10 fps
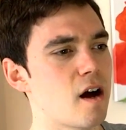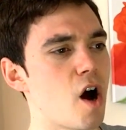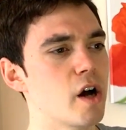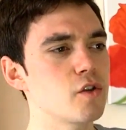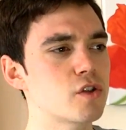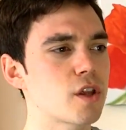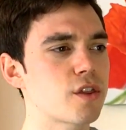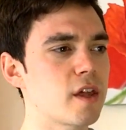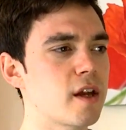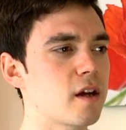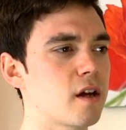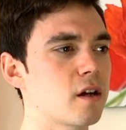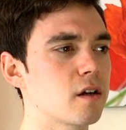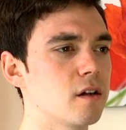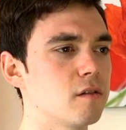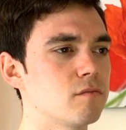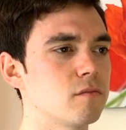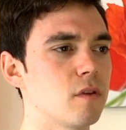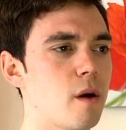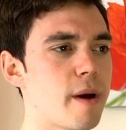I used to think
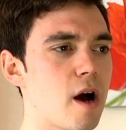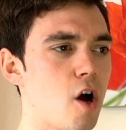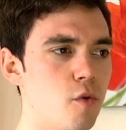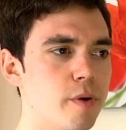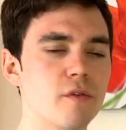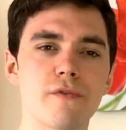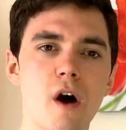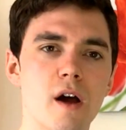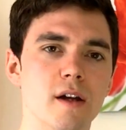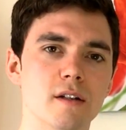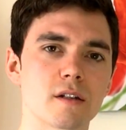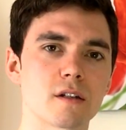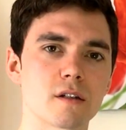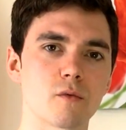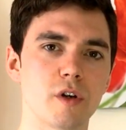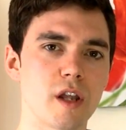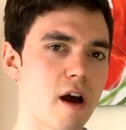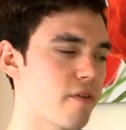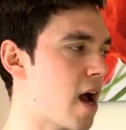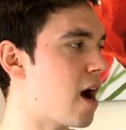about open fires when you
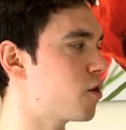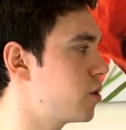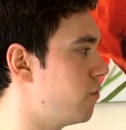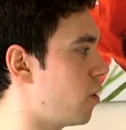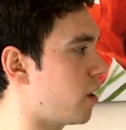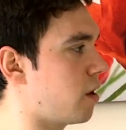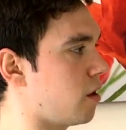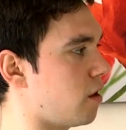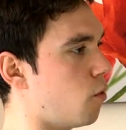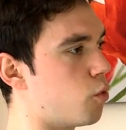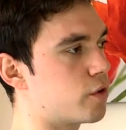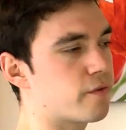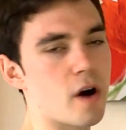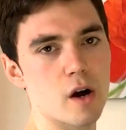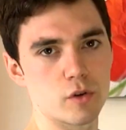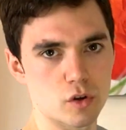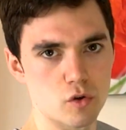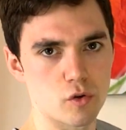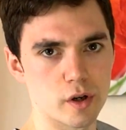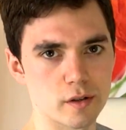have a house and you've got like a wood fire in the
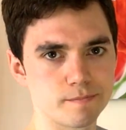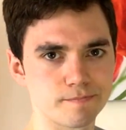corner,